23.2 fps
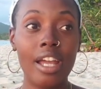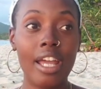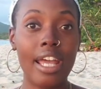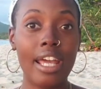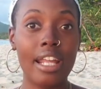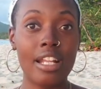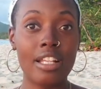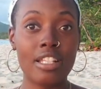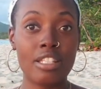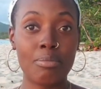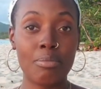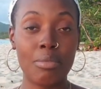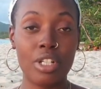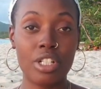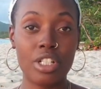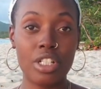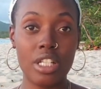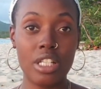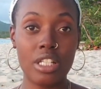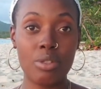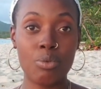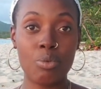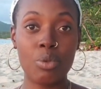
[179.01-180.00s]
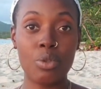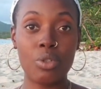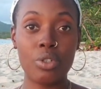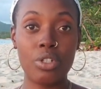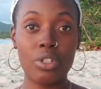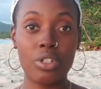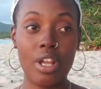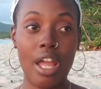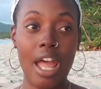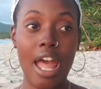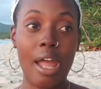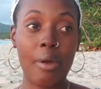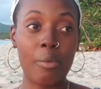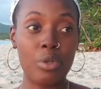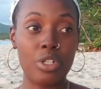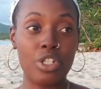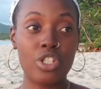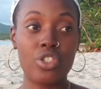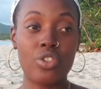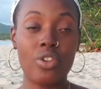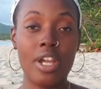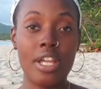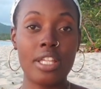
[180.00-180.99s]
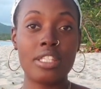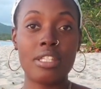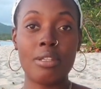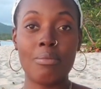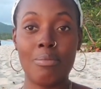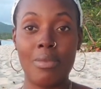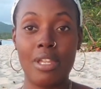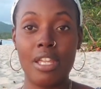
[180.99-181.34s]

And as much as I was trying to